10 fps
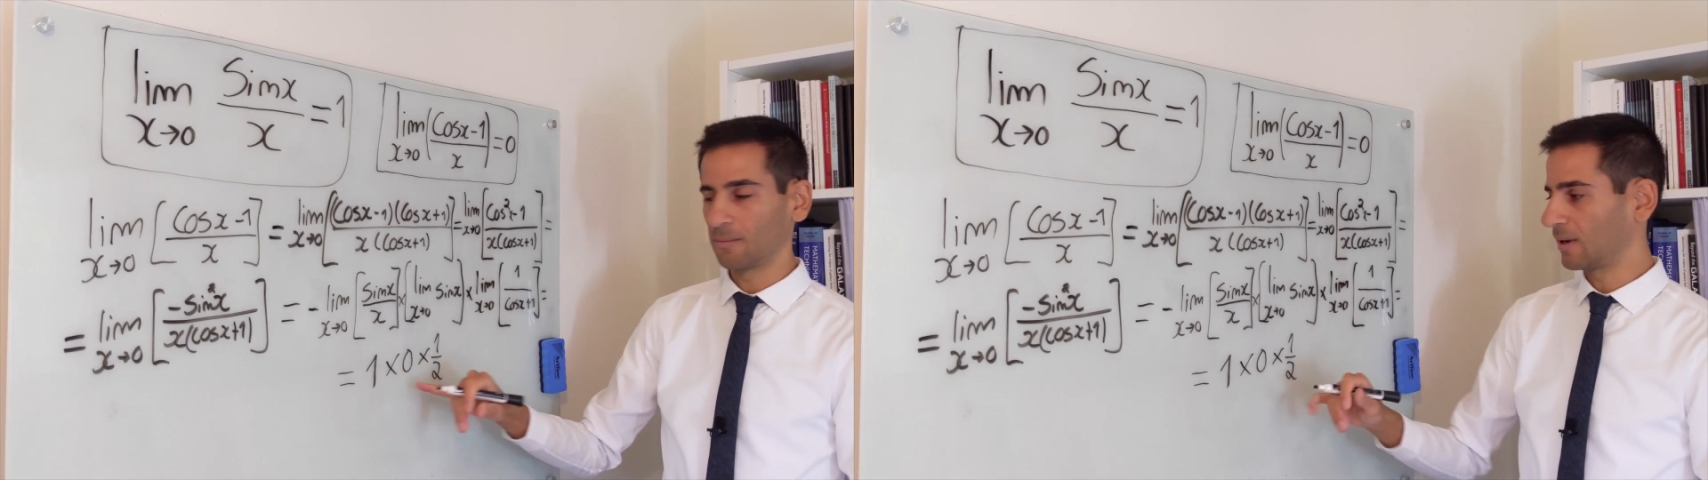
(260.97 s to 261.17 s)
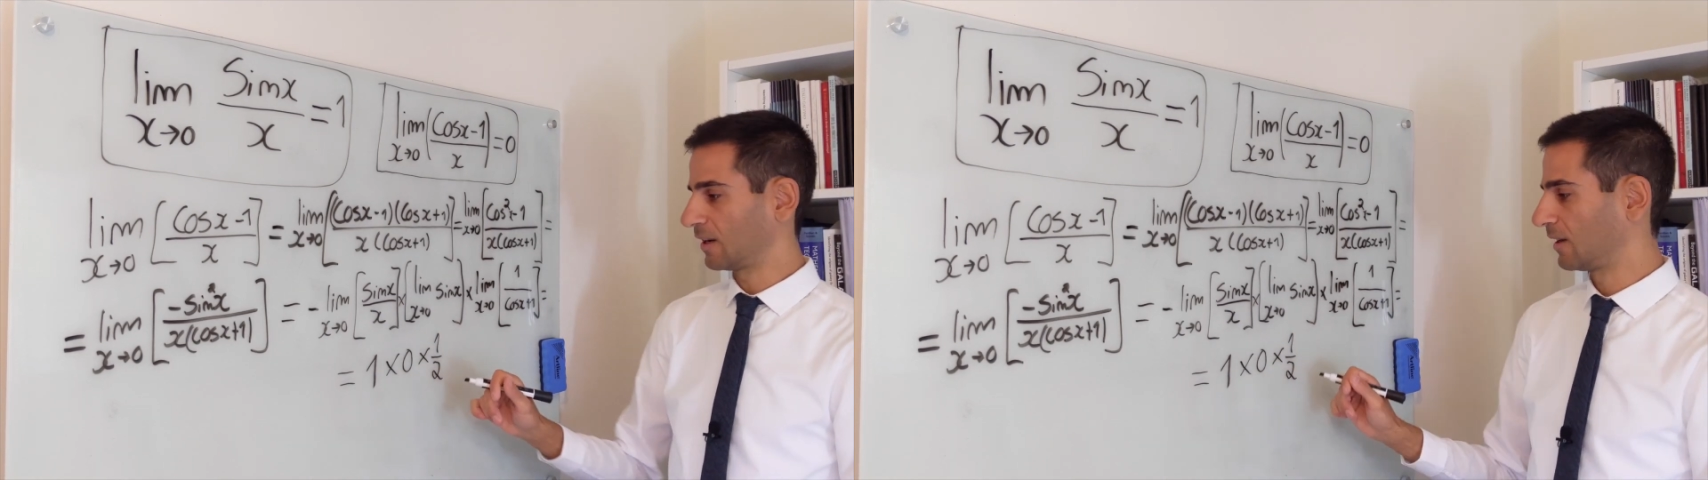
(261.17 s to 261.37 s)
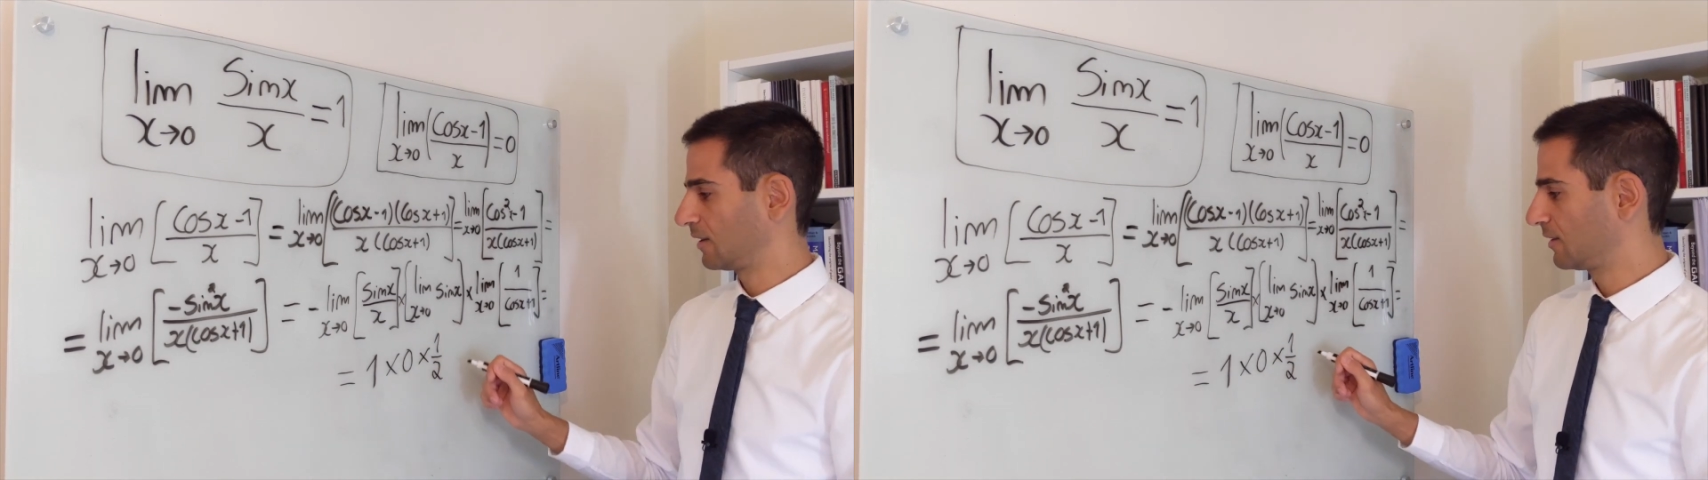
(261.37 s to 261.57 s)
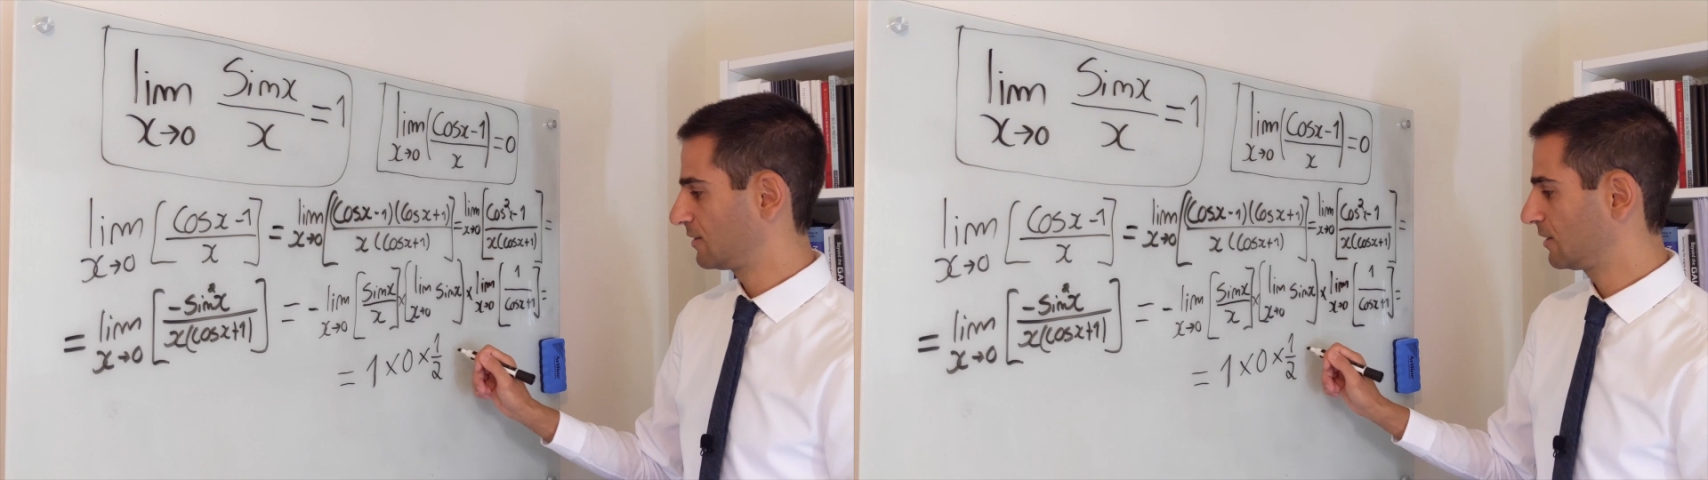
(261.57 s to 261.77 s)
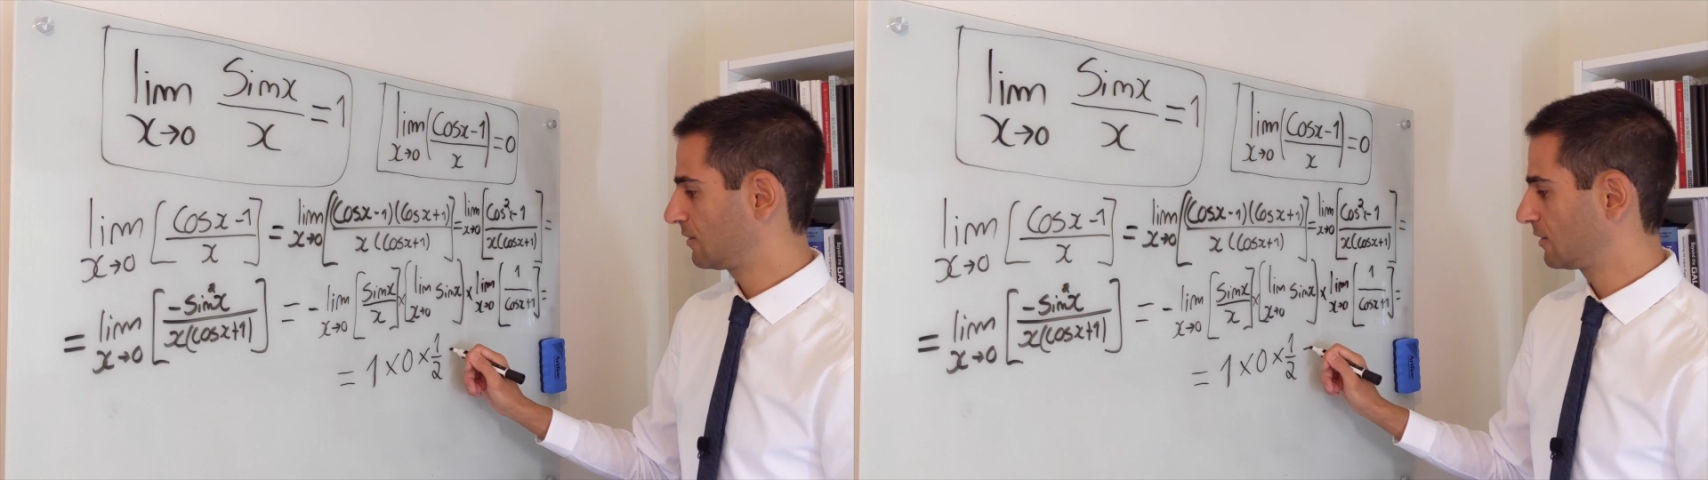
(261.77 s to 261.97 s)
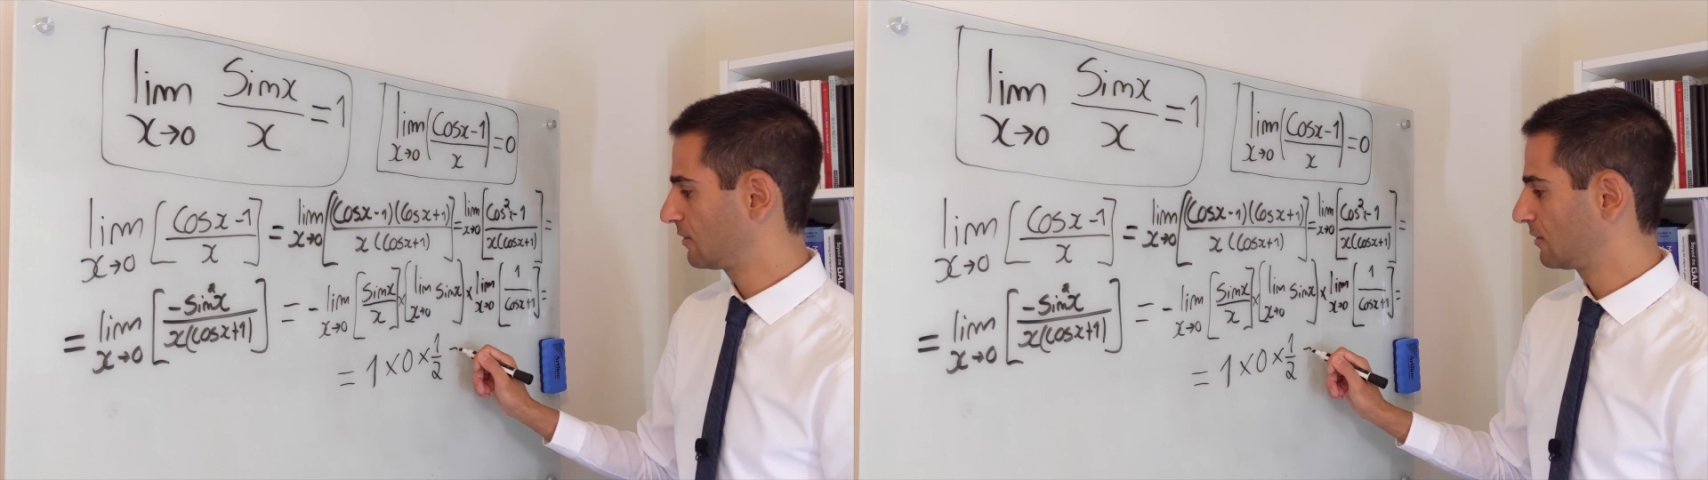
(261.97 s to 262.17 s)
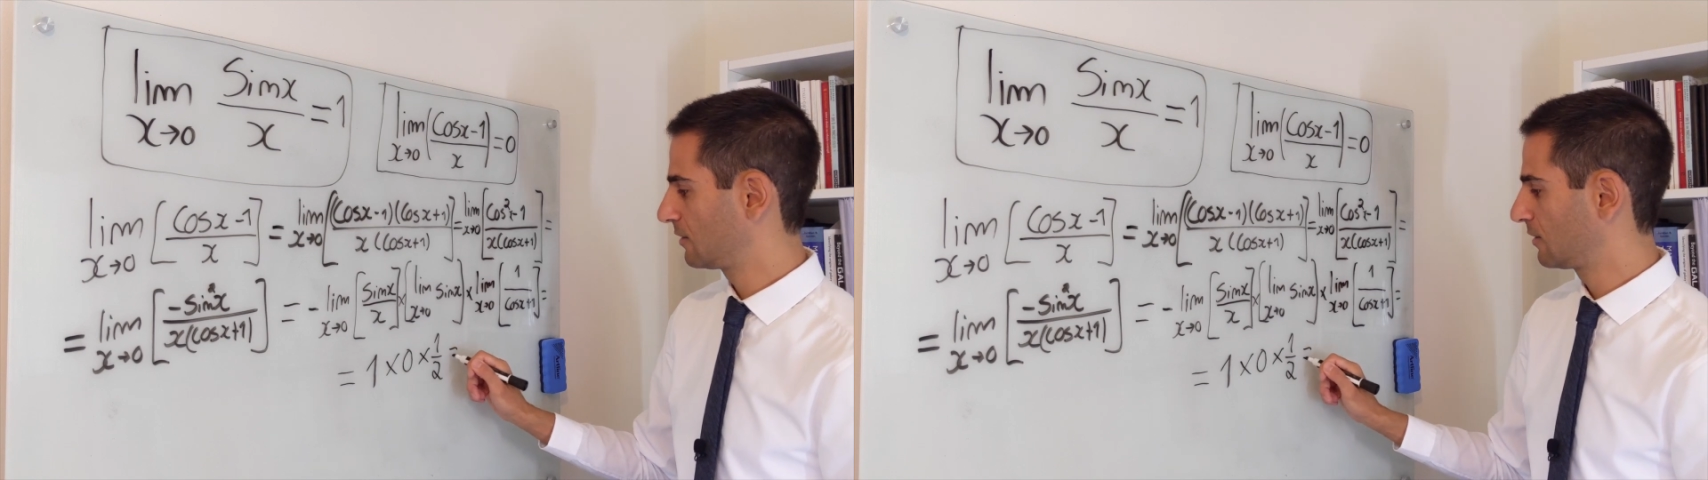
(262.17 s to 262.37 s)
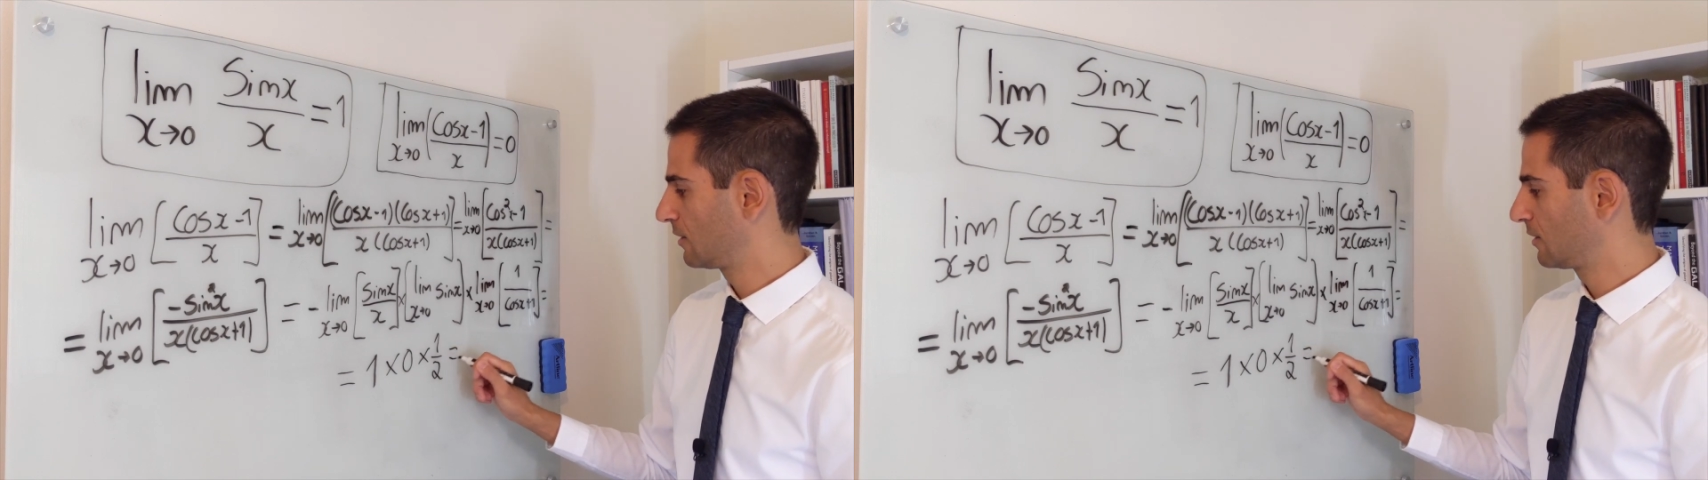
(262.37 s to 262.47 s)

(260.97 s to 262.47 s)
by 0,